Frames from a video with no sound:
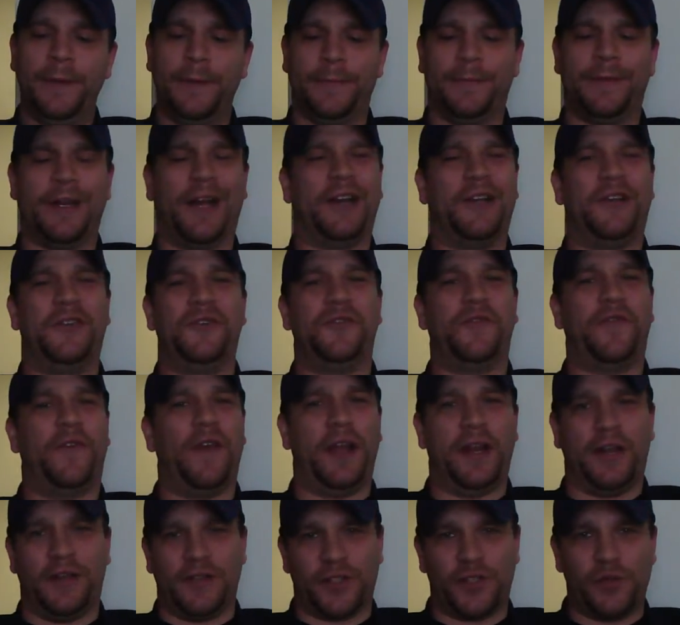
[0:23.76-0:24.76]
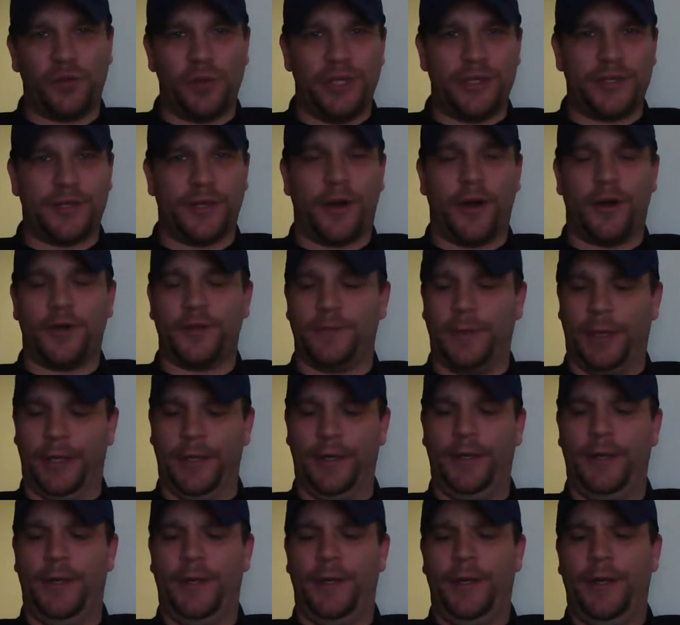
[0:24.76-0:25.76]
Not a huge fan of sweet cigars,
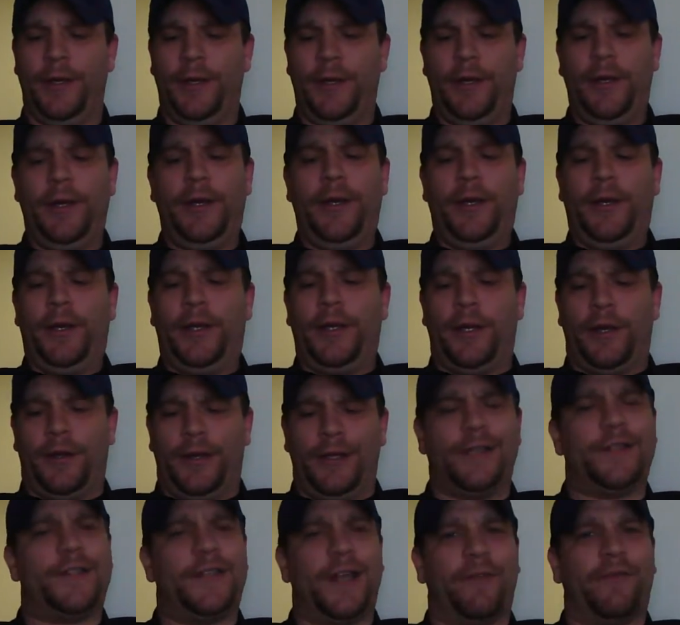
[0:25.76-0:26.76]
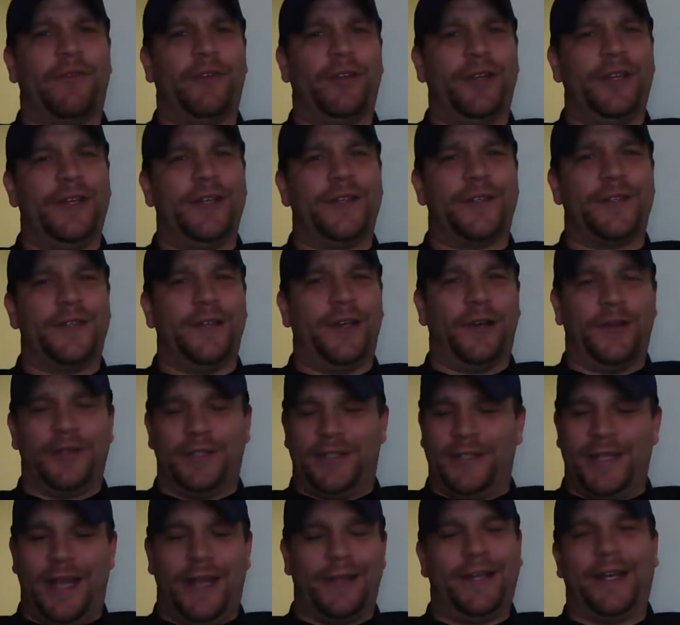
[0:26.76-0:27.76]
but, you know, it definitely is, you know,
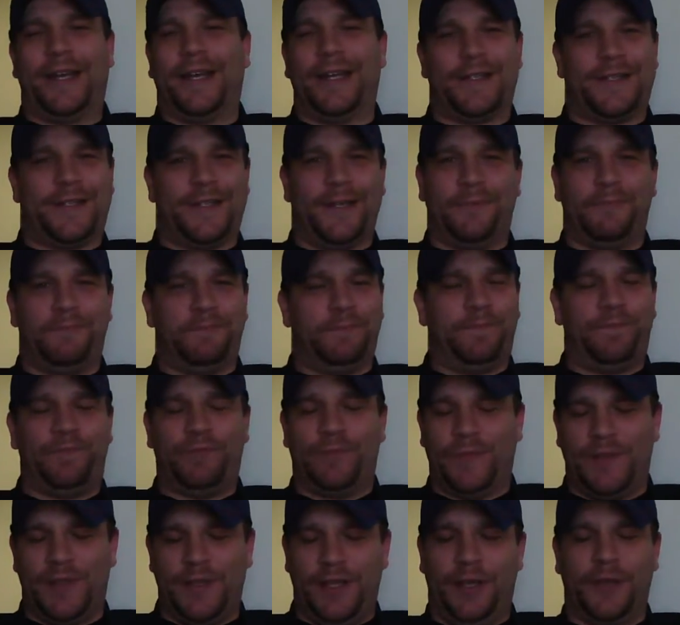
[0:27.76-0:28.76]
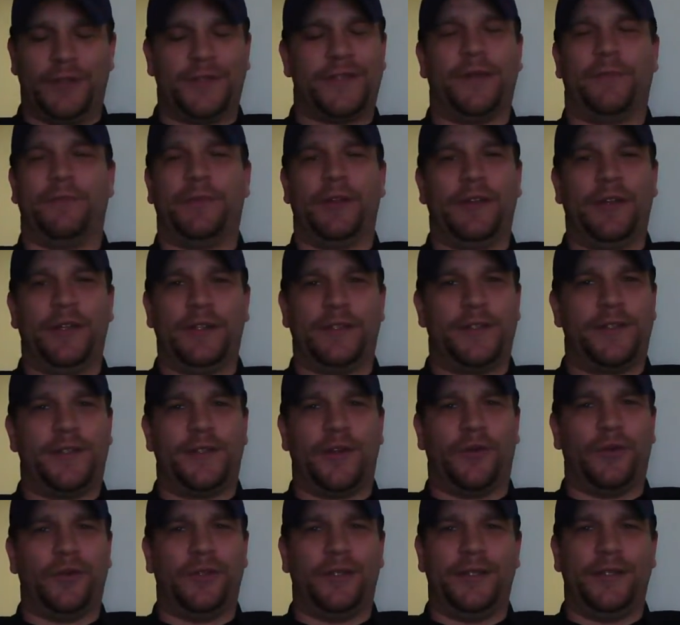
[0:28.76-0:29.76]
it's not like it's some, you know, something that's
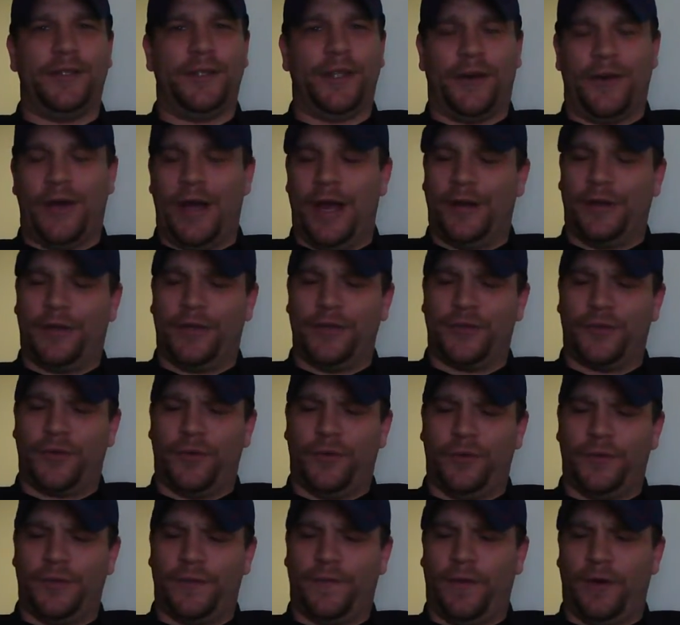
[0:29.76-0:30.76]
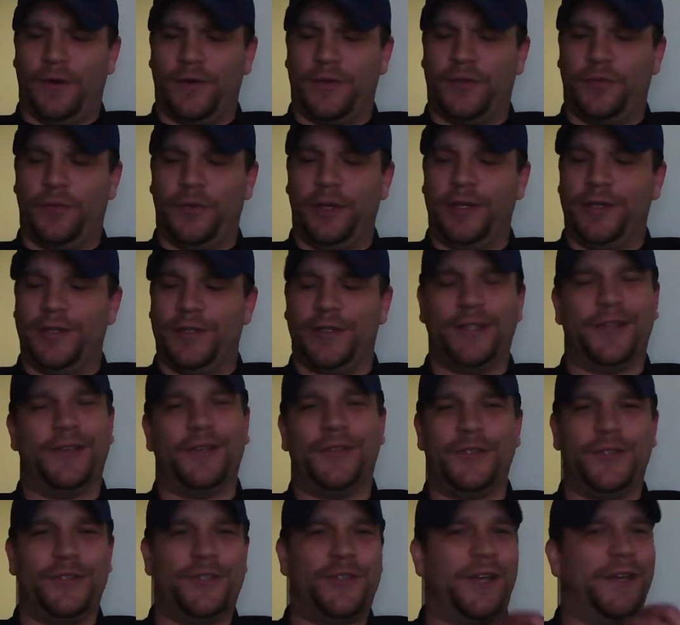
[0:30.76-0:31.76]
totally, you know, out of control as far as sweetness. You know,
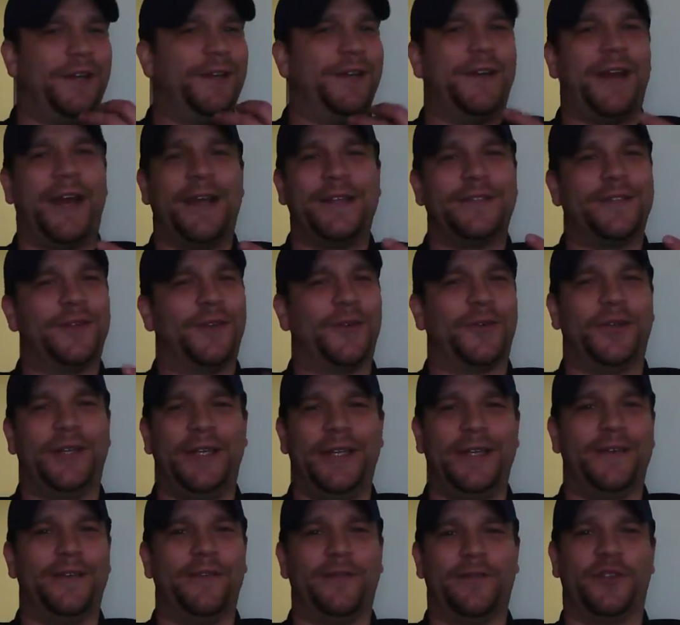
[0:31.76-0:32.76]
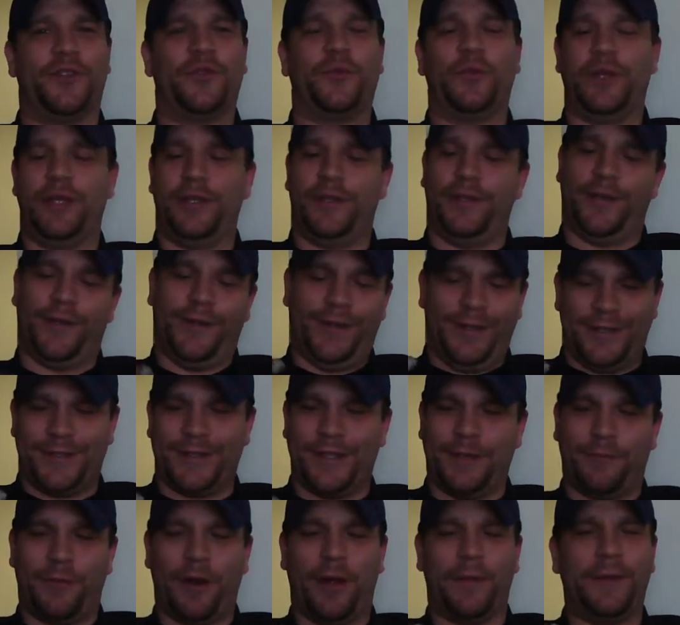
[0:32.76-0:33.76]
you just get a nice little hint of sweet, you know, like I
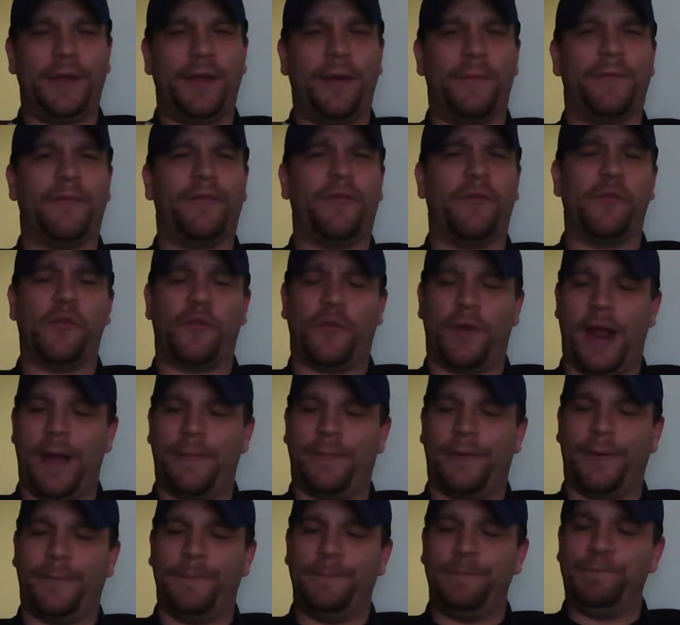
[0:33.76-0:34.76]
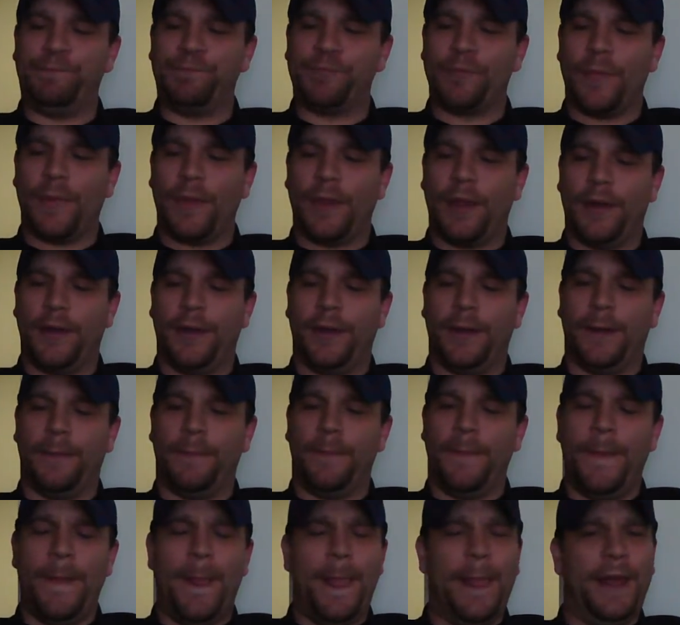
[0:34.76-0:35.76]
said, probably coming from the wrapper.
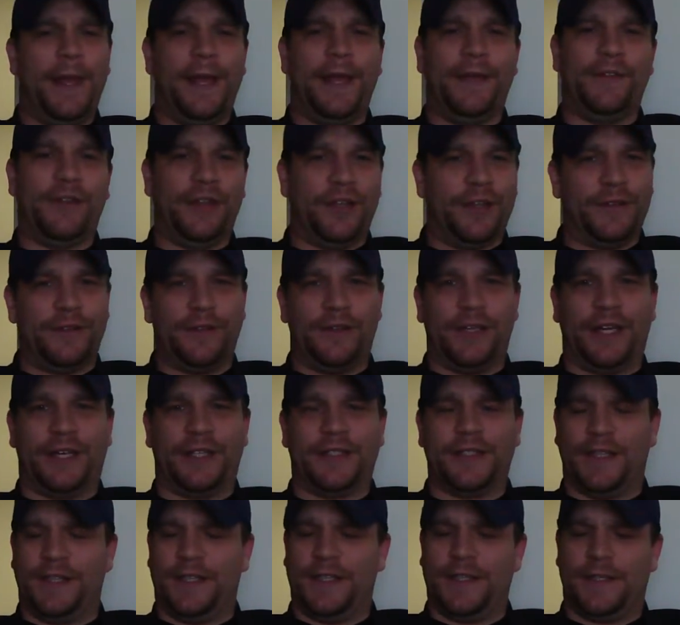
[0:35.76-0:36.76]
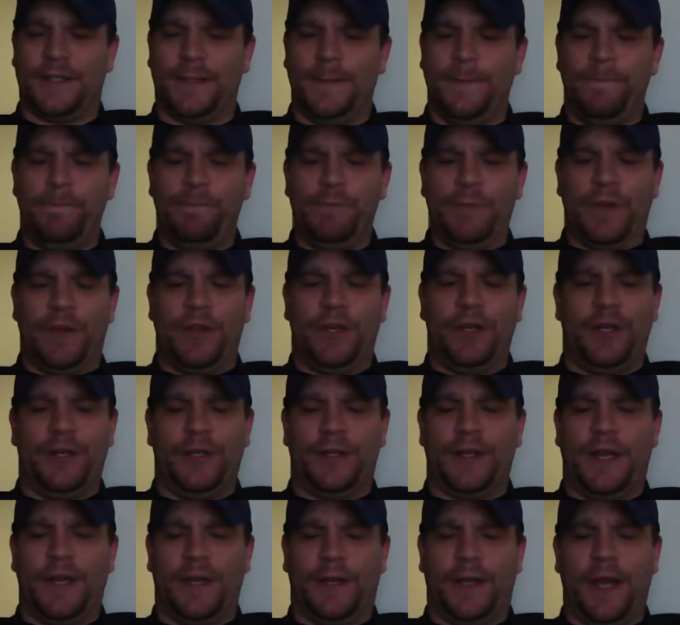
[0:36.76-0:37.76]
And like I said,
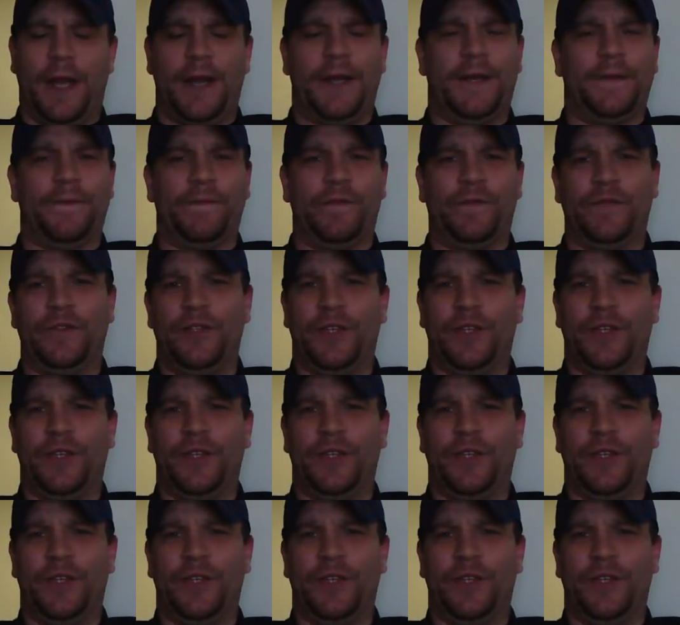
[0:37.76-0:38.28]
that kind of,